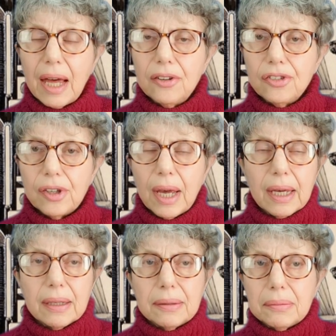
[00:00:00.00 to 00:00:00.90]
as
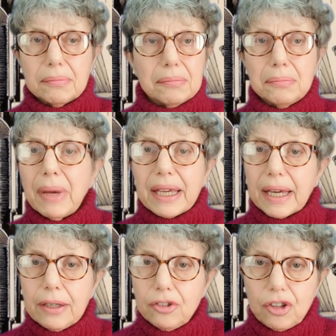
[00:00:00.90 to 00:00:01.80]
making